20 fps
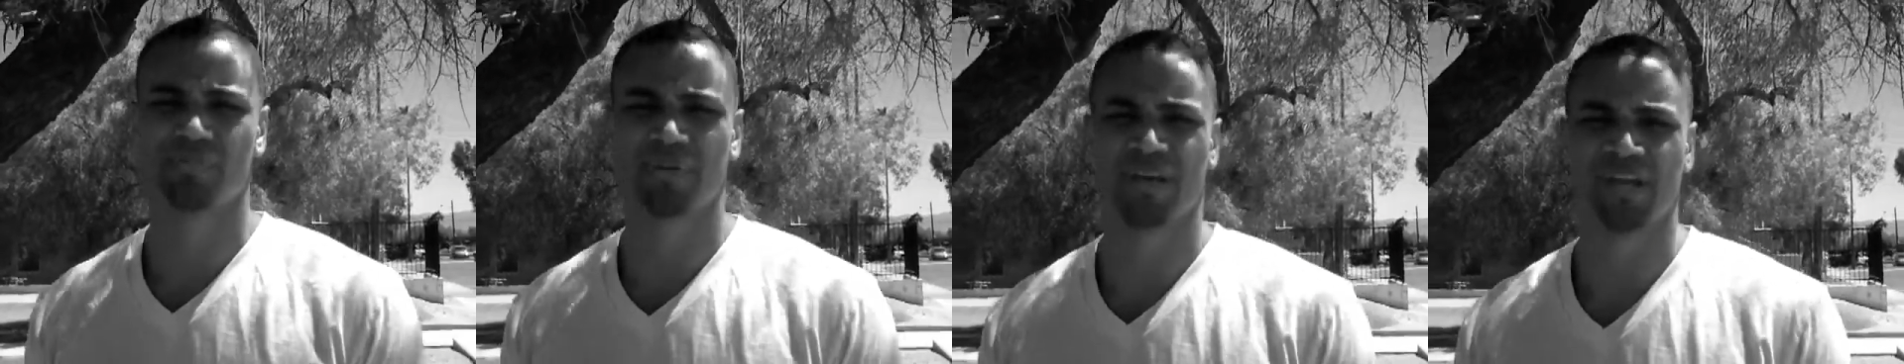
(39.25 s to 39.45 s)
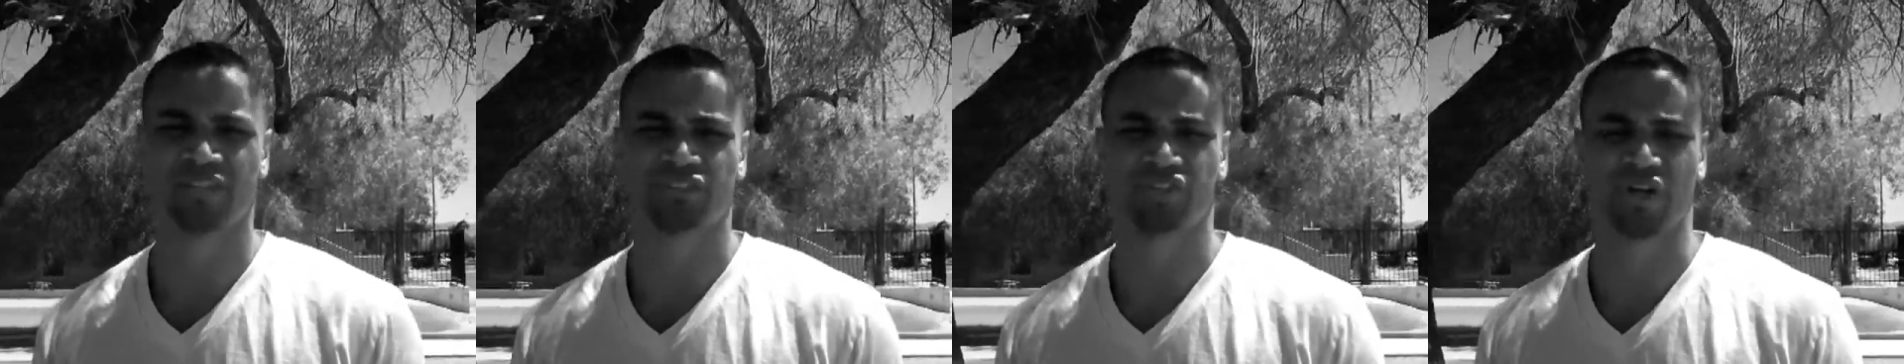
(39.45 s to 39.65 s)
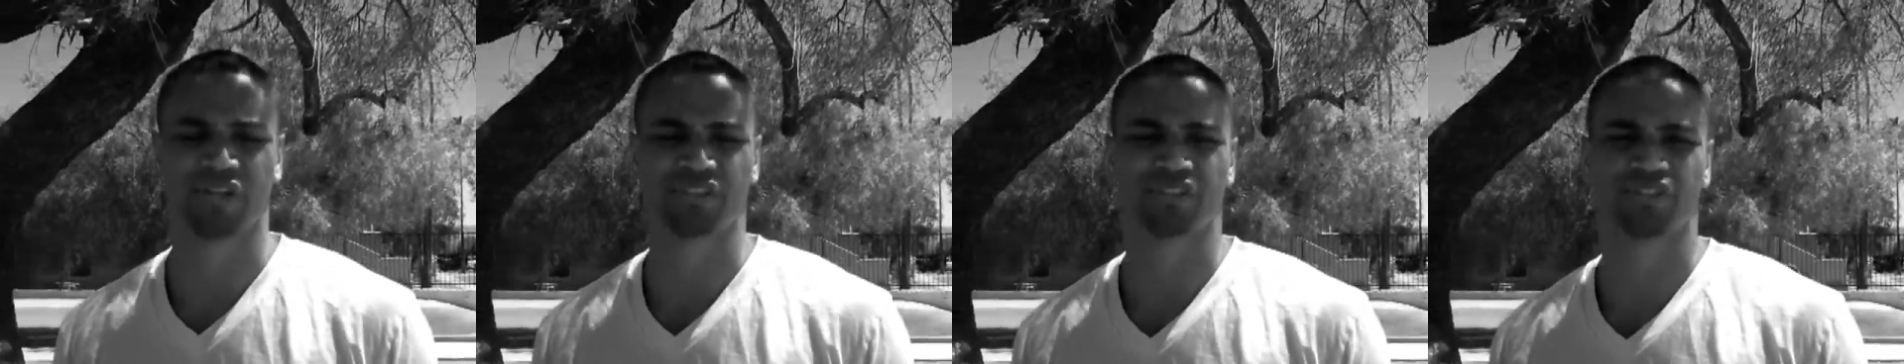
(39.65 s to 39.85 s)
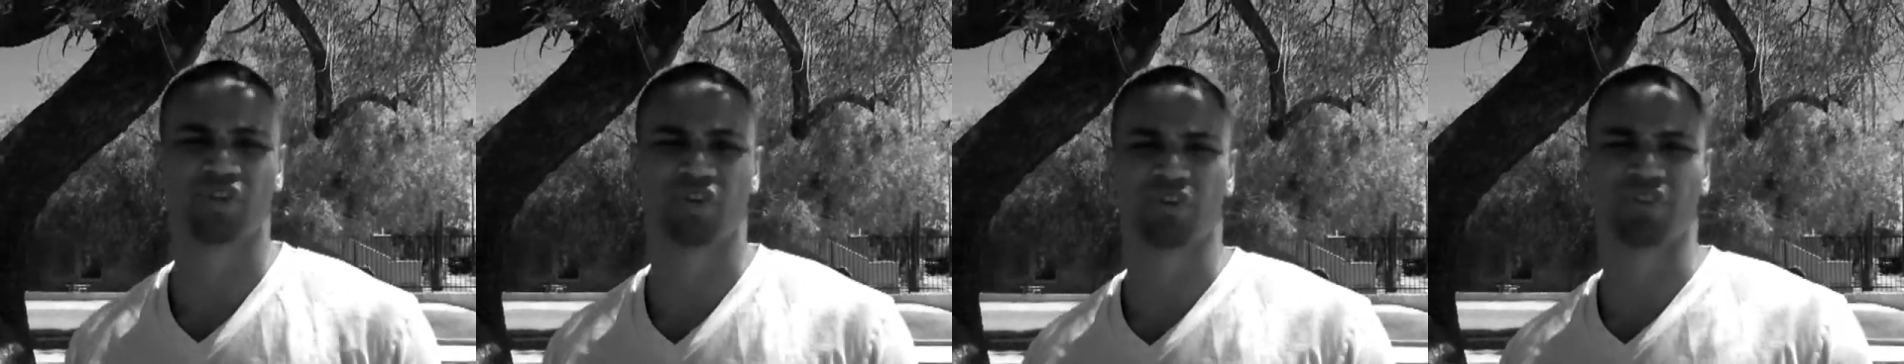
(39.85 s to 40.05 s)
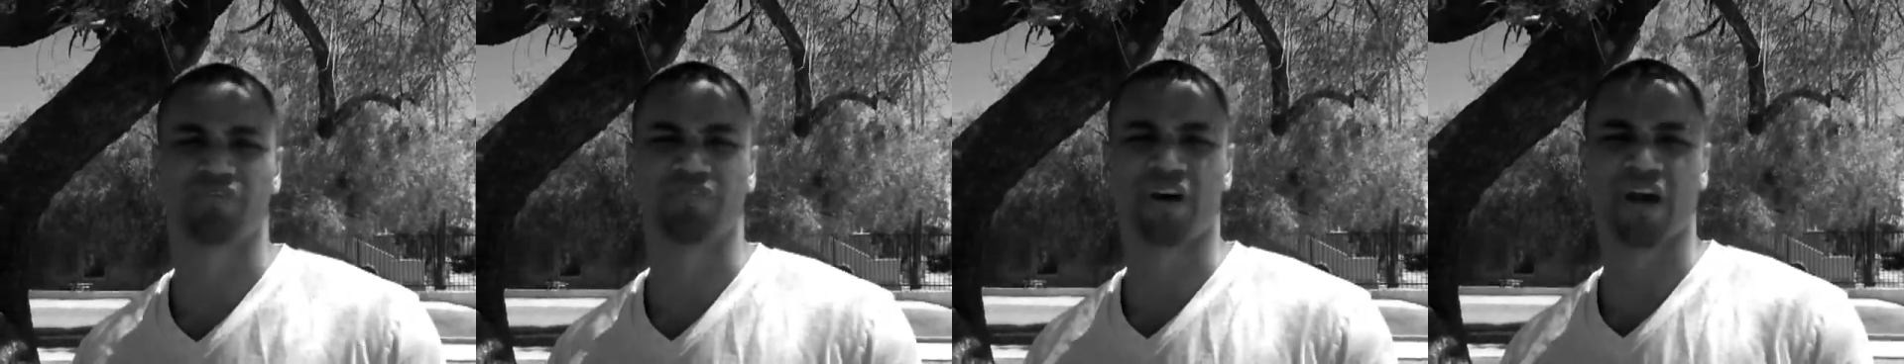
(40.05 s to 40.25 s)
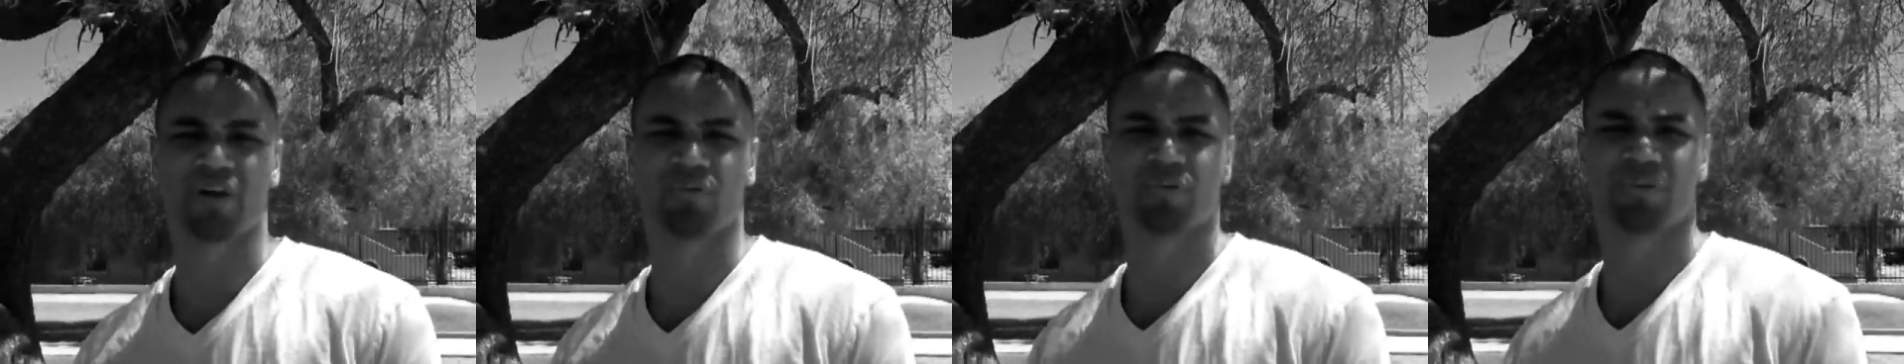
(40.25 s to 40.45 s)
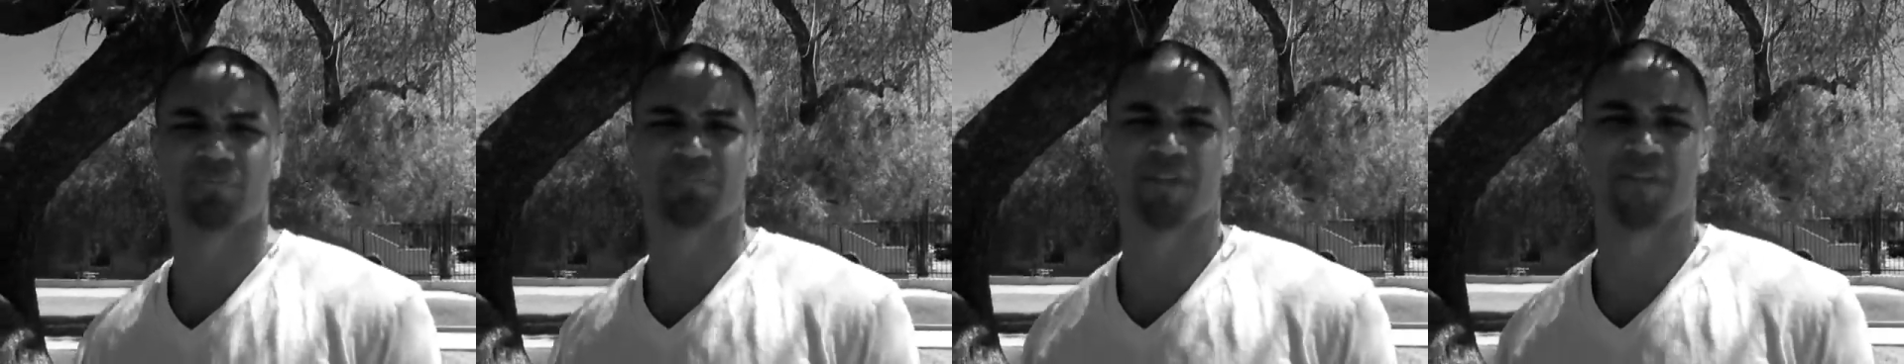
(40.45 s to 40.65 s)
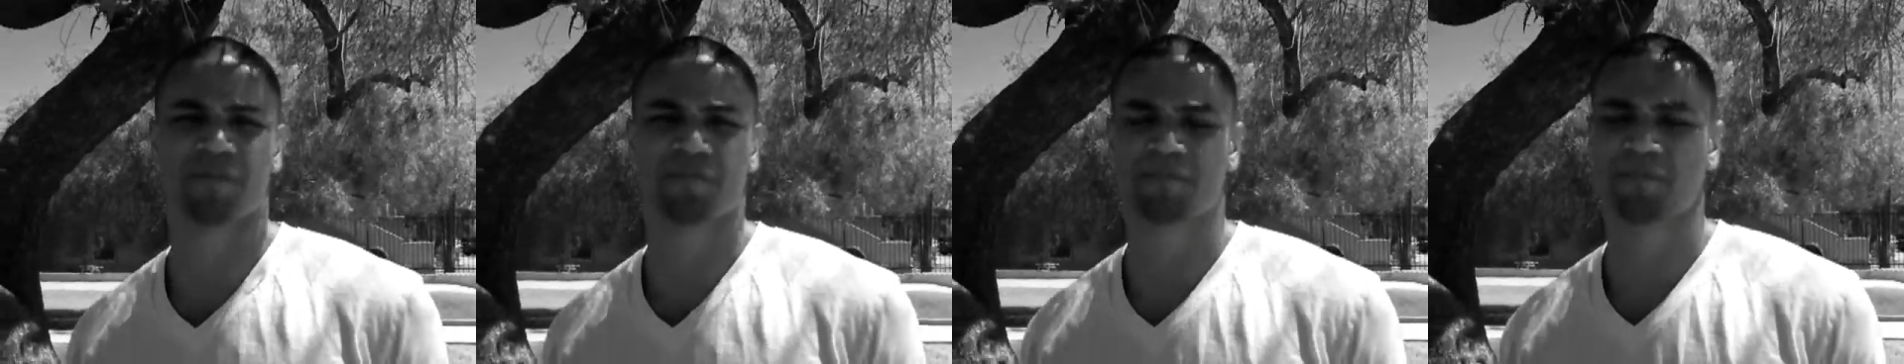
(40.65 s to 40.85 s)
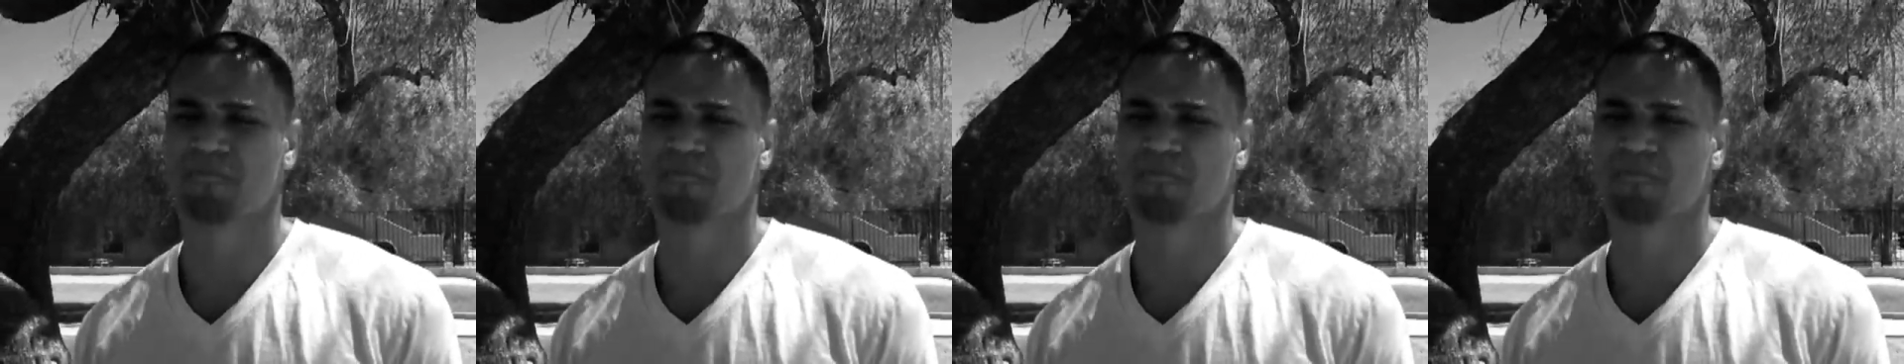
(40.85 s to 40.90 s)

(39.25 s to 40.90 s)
me and tried to start a fight with me.